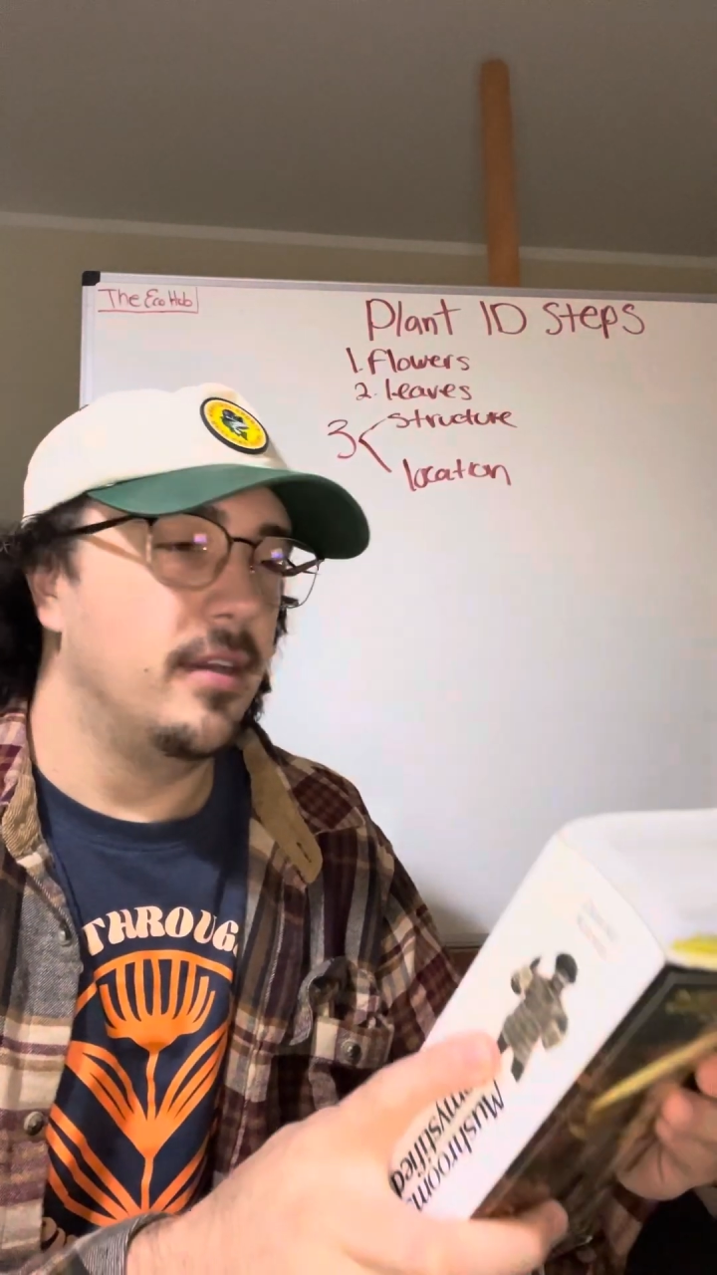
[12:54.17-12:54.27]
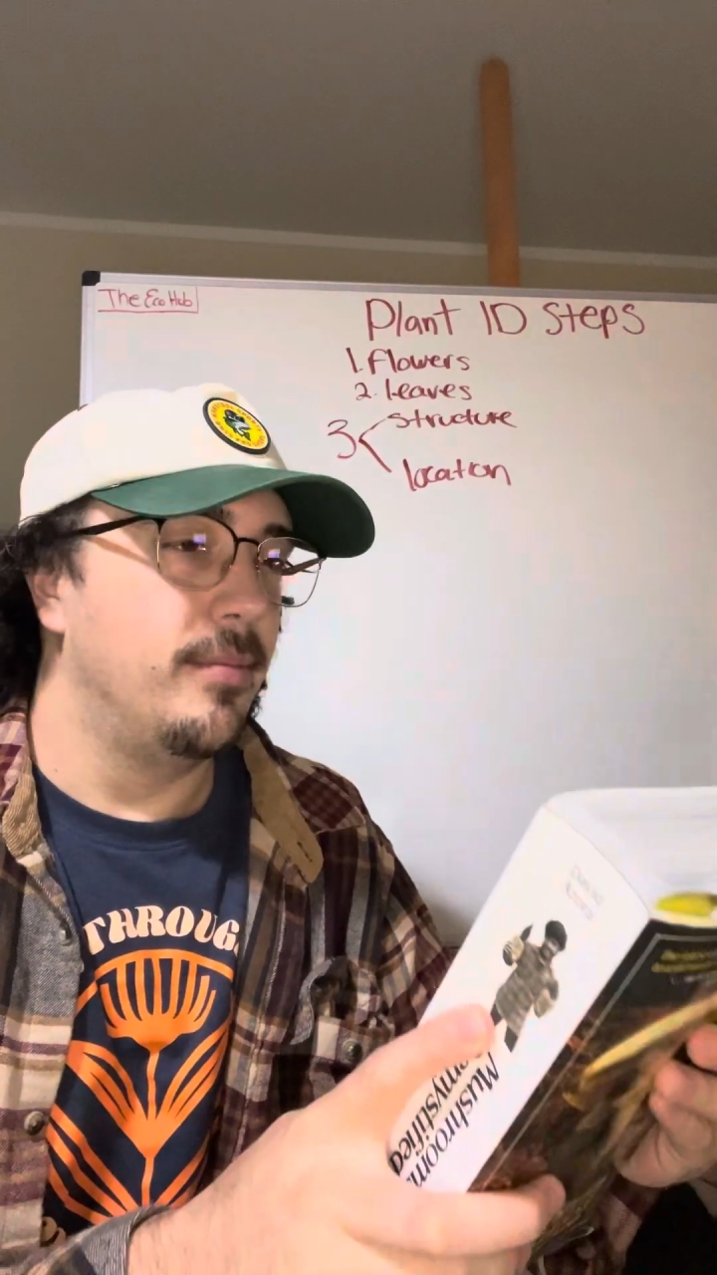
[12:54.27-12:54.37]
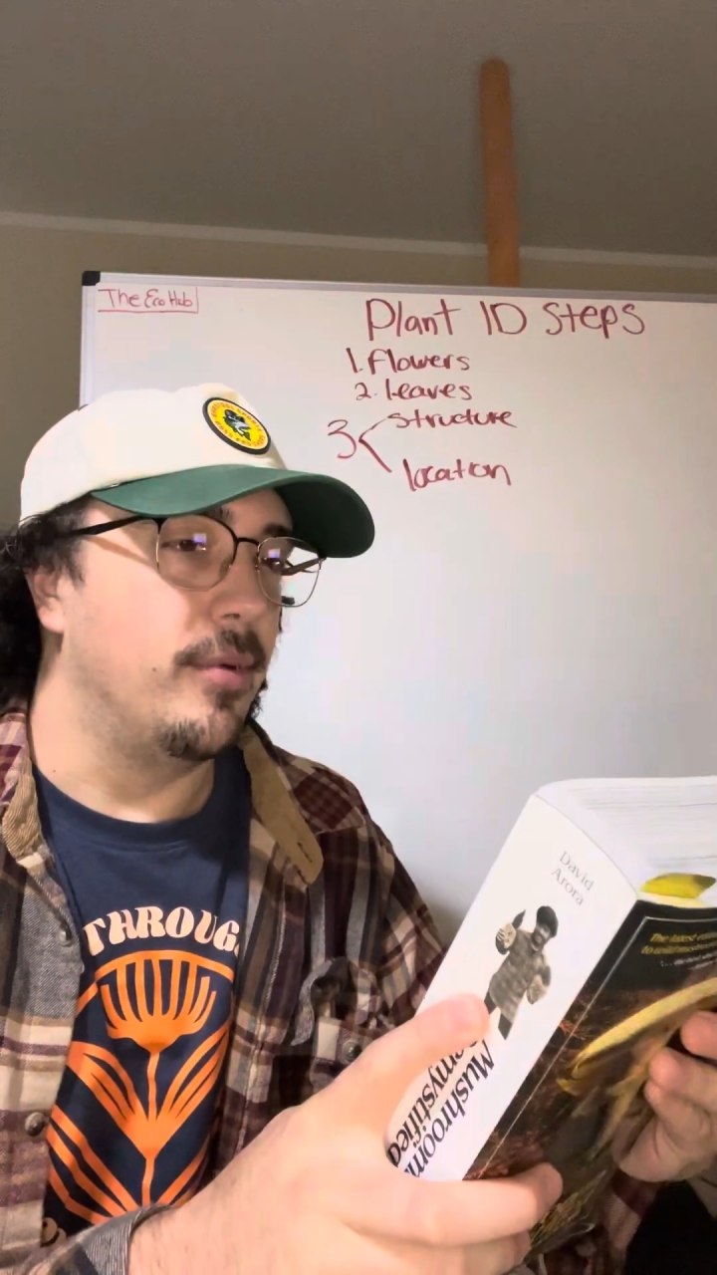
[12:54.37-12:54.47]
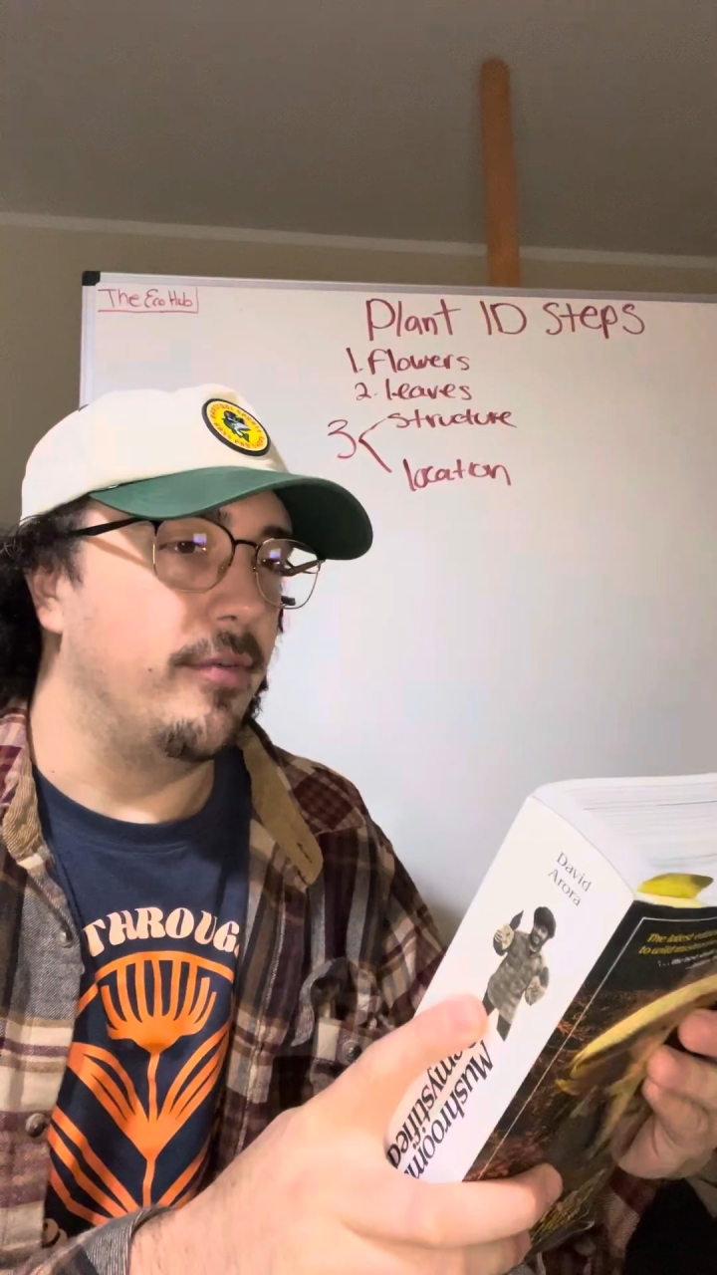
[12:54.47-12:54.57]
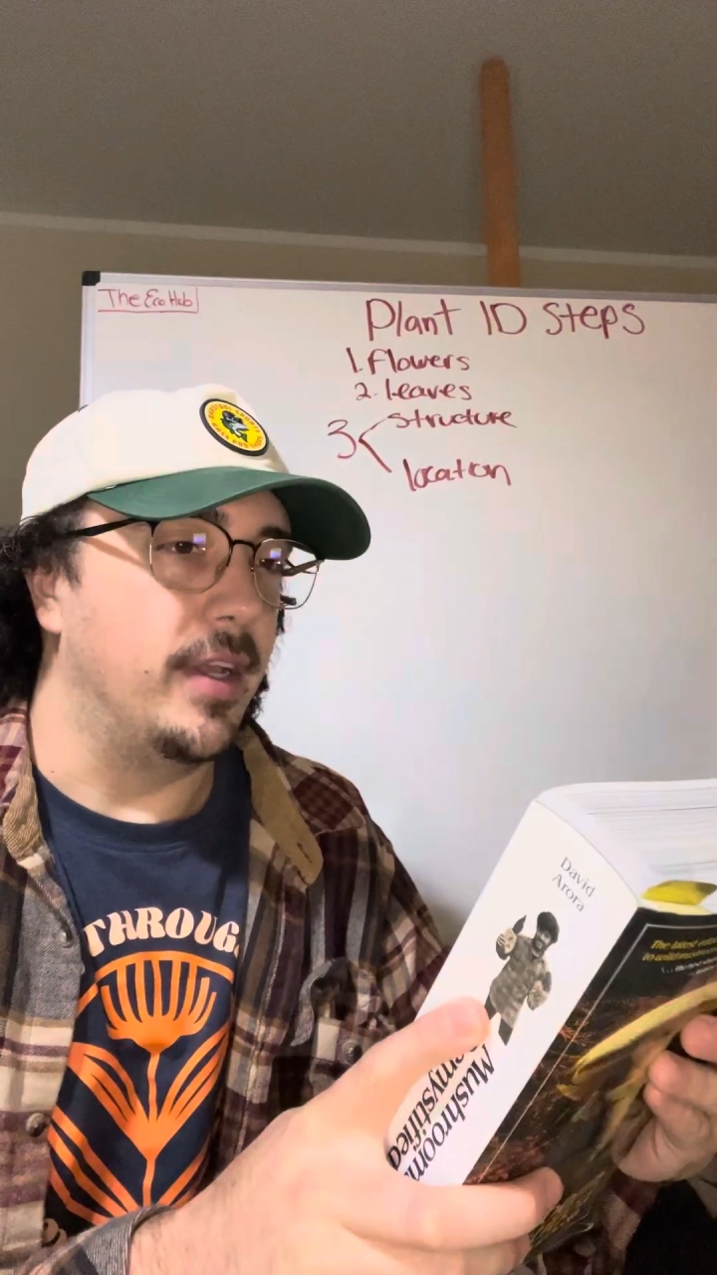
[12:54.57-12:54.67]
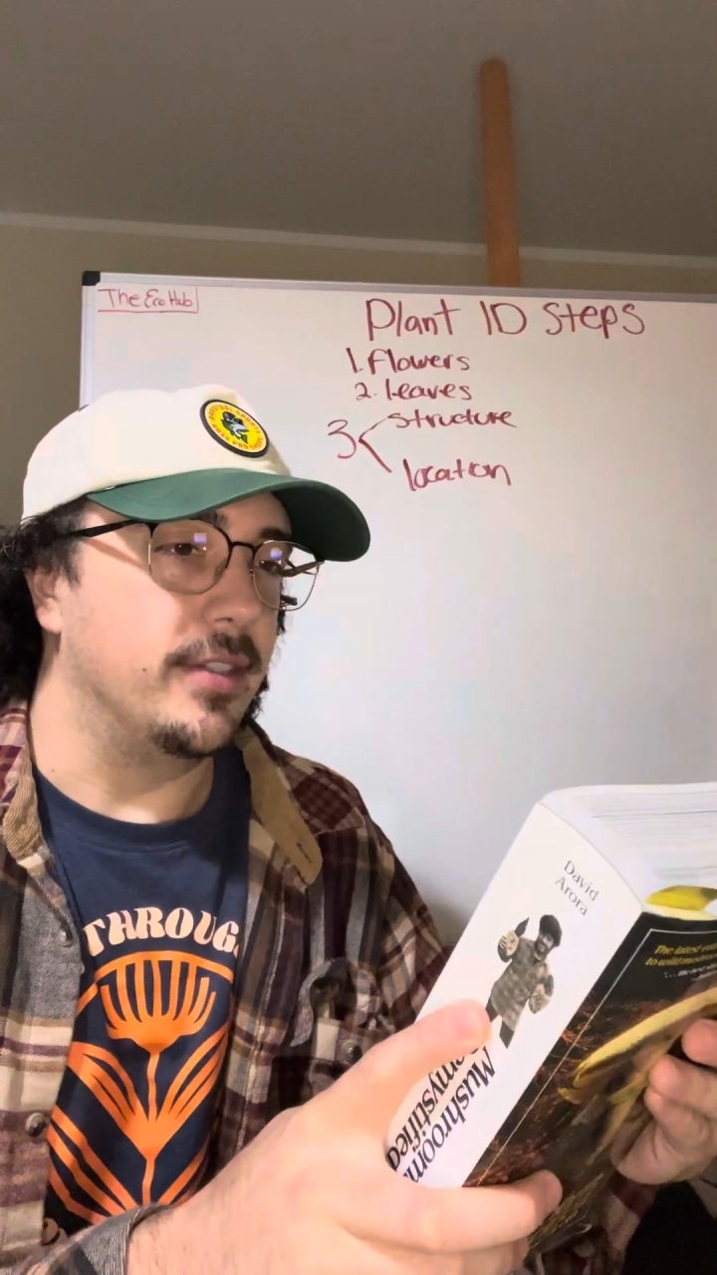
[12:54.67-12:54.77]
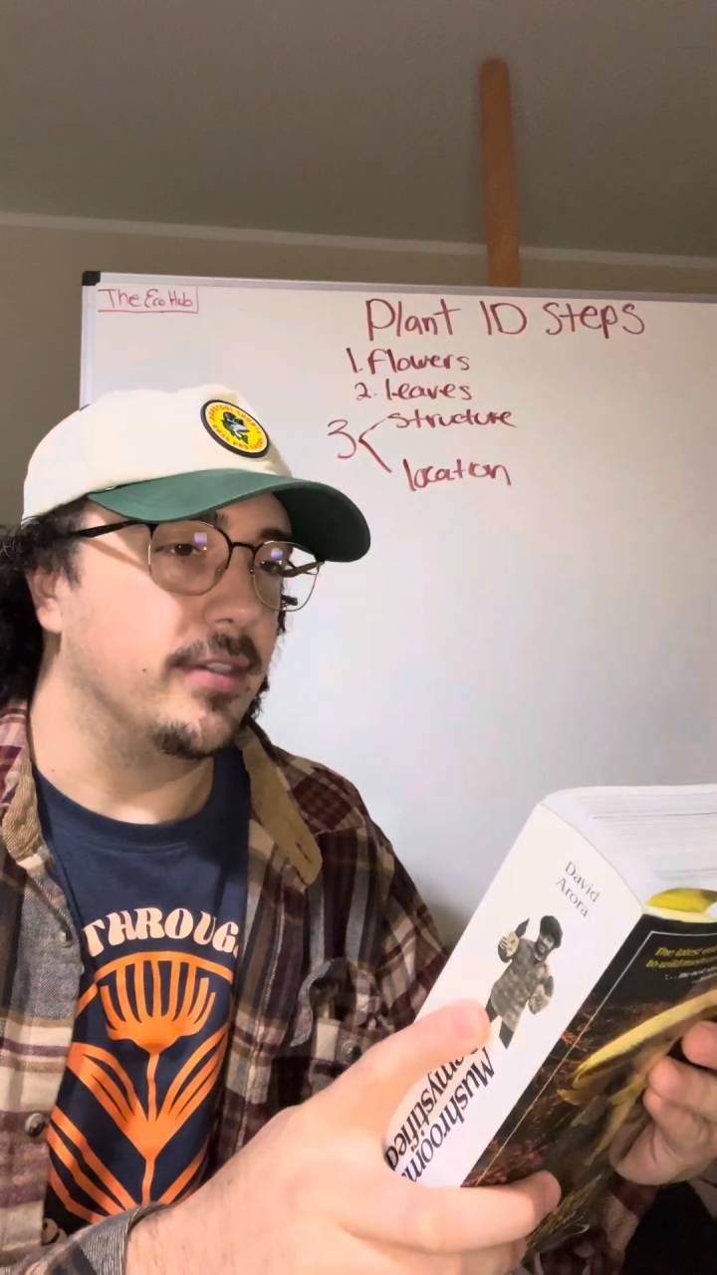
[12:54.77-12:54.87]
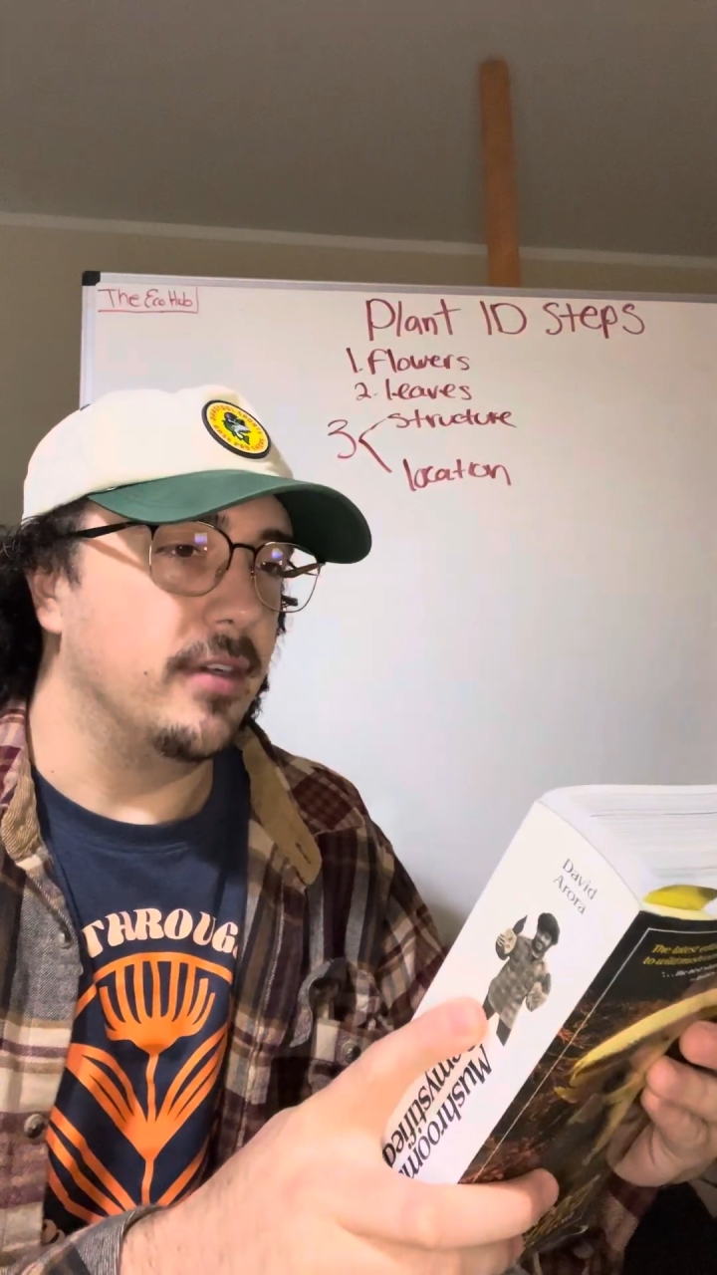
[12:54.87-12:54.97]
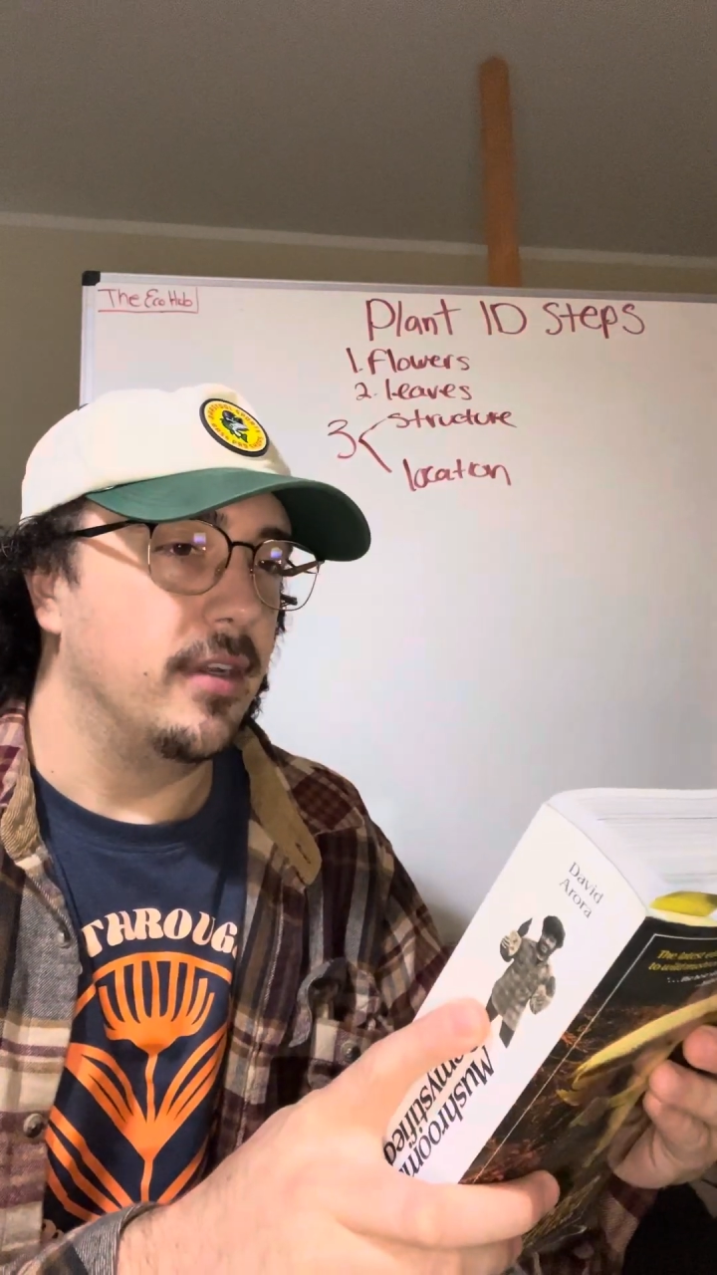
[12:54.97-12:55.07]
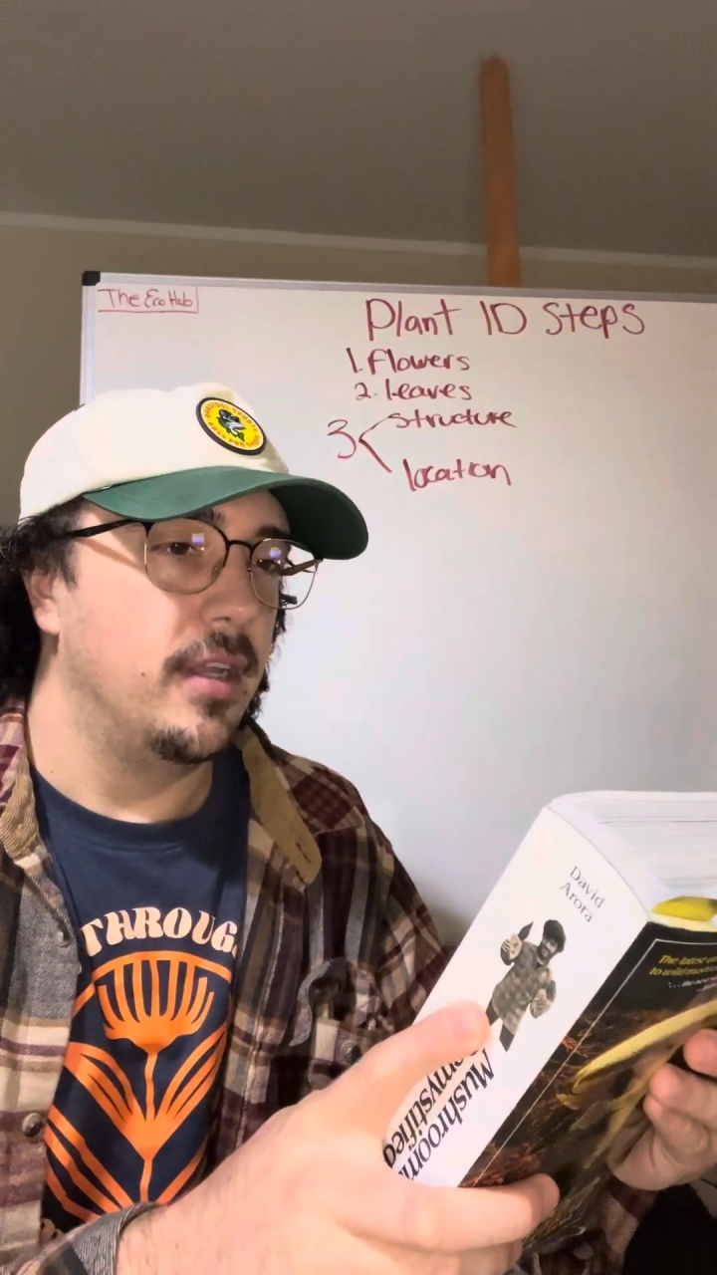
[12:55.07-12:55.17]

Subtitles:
professor,